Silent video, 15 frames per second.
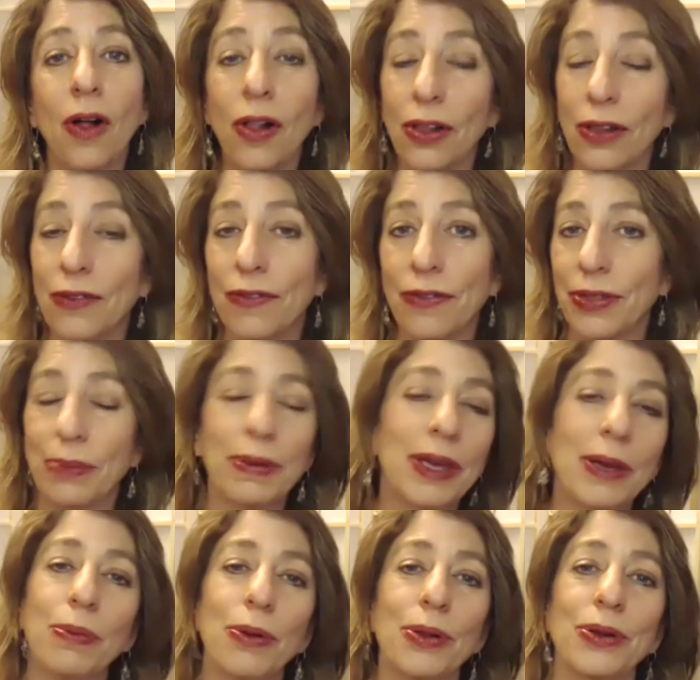all of the
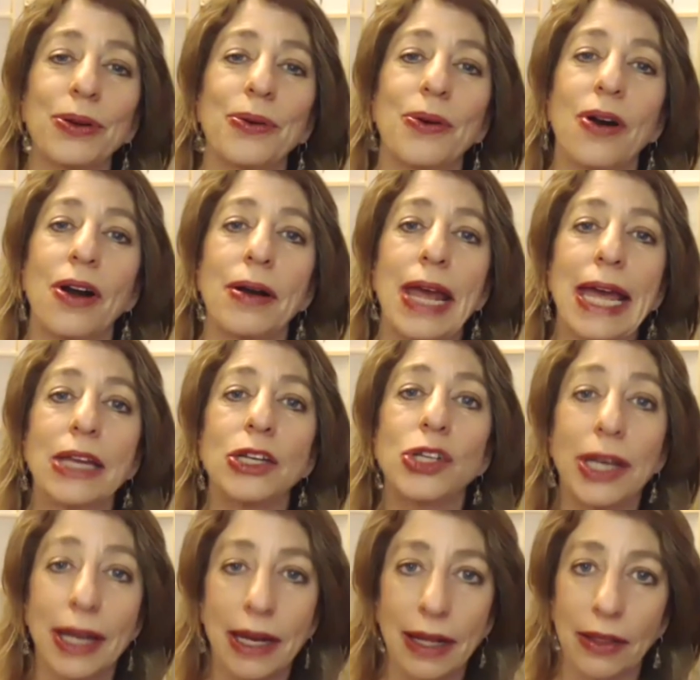people who are
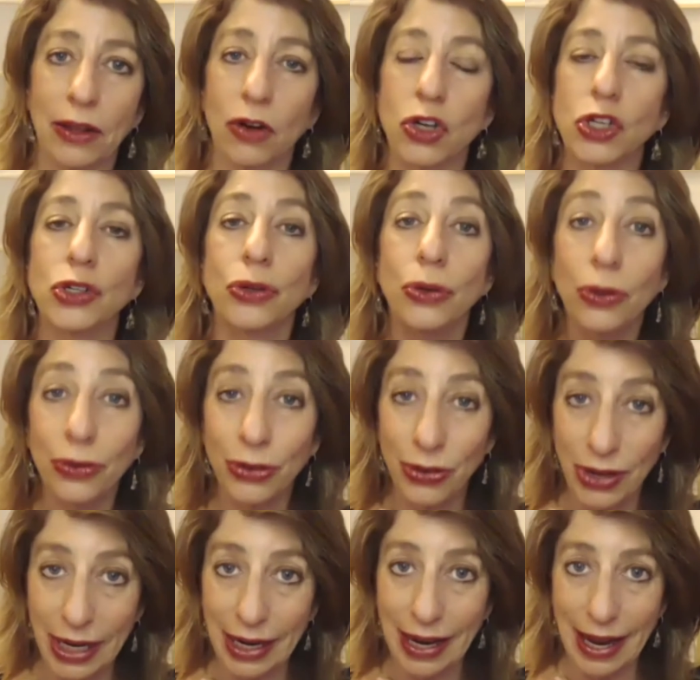educating their
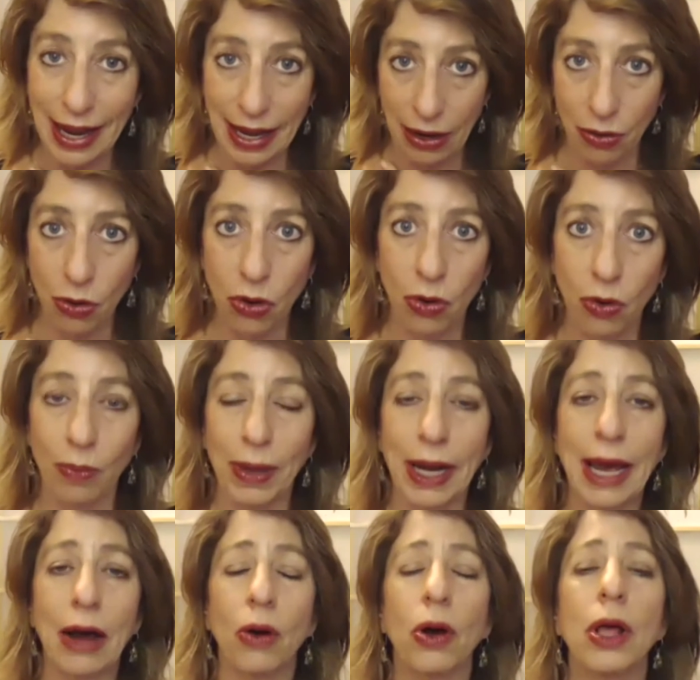children at home,
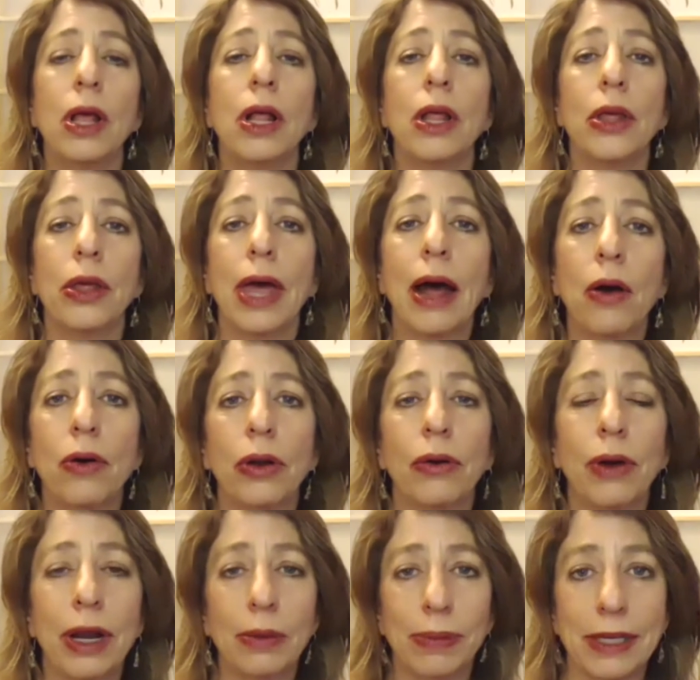and how
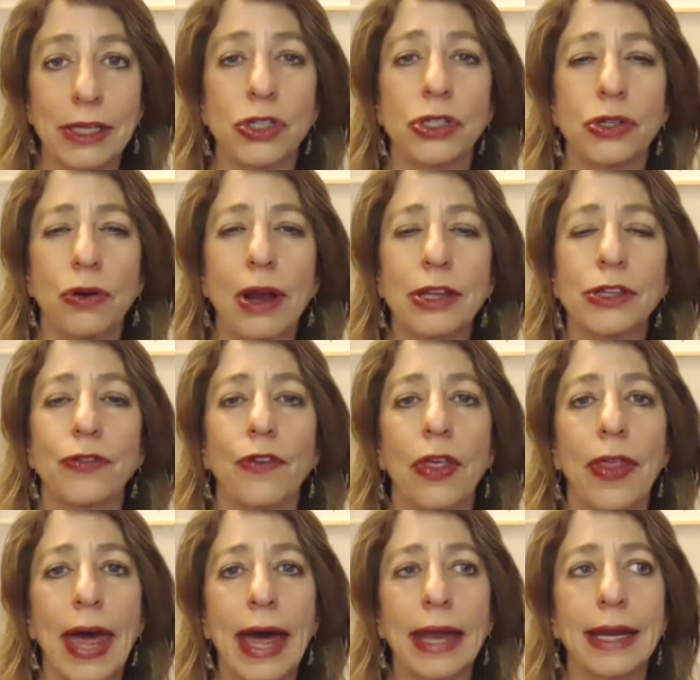incredibly
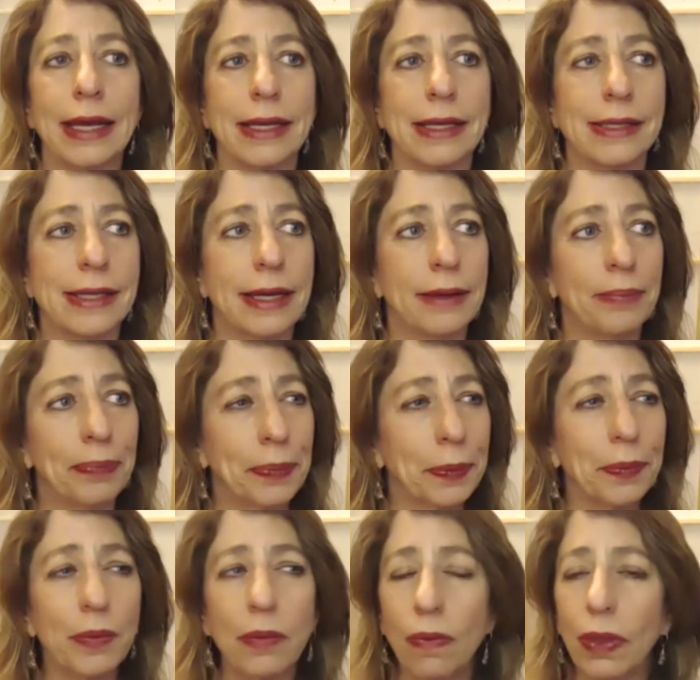stressful that is? And
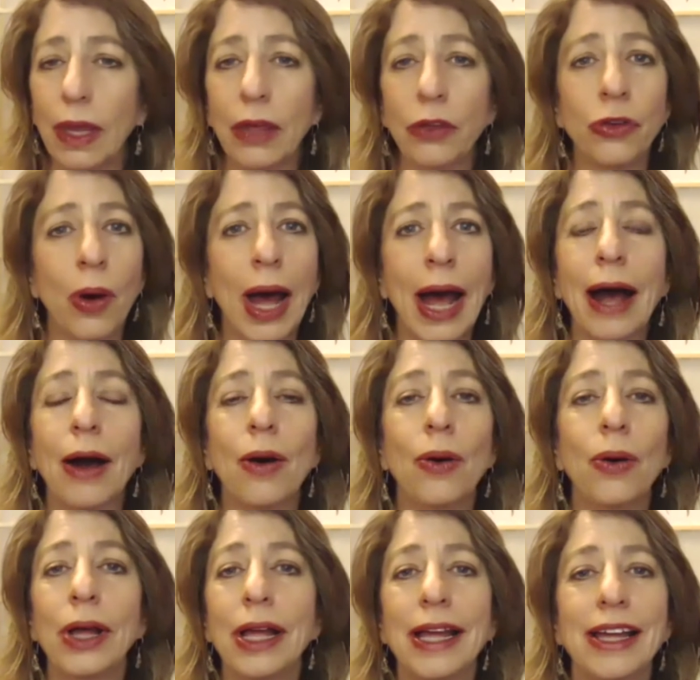so
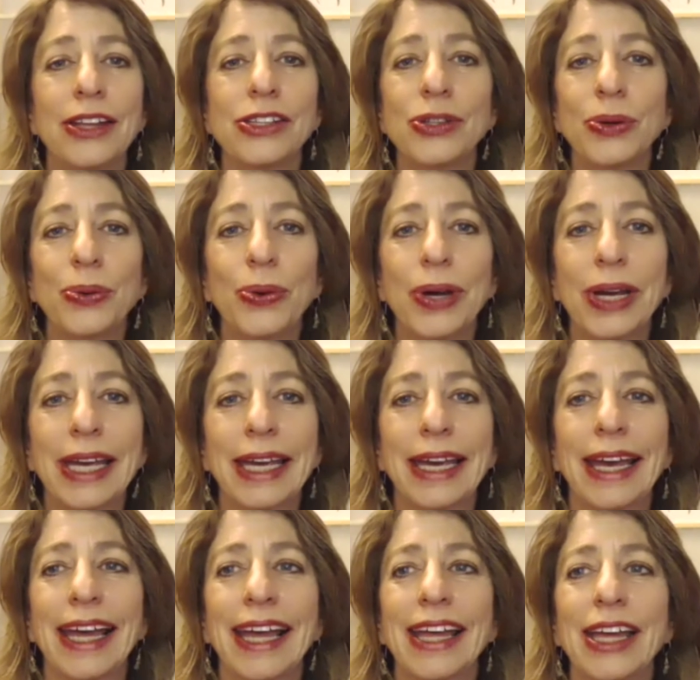how do
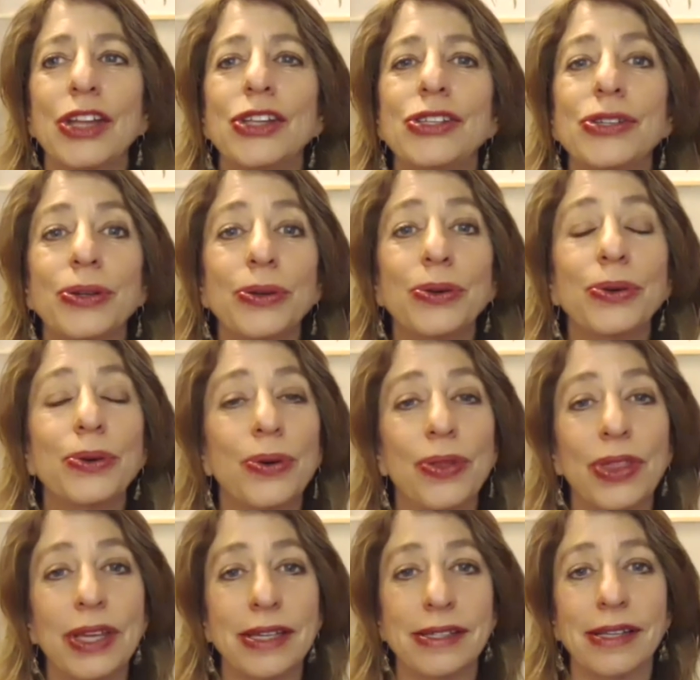we
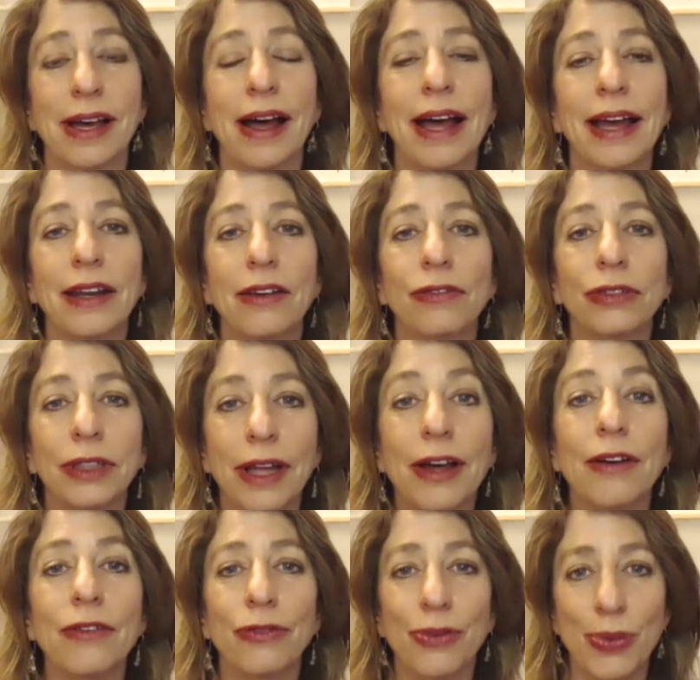do this kind of
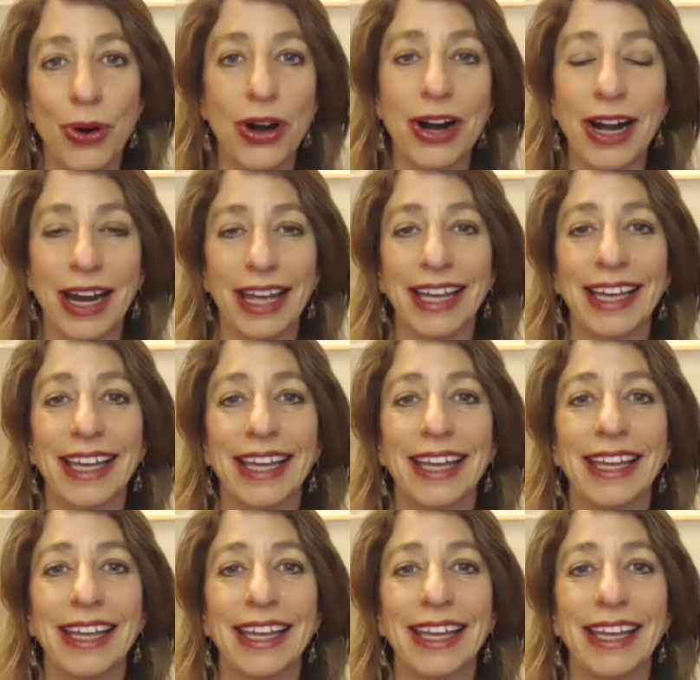love work